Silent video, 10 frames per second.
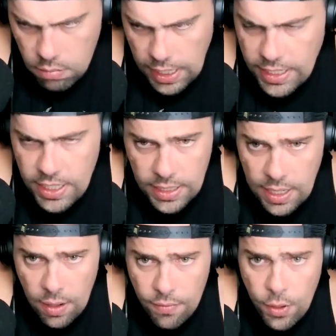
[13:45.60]
it
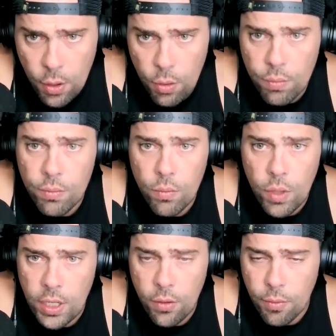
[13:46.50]
changed how I view what
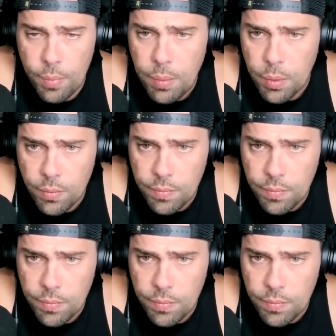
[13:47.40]
I do for people.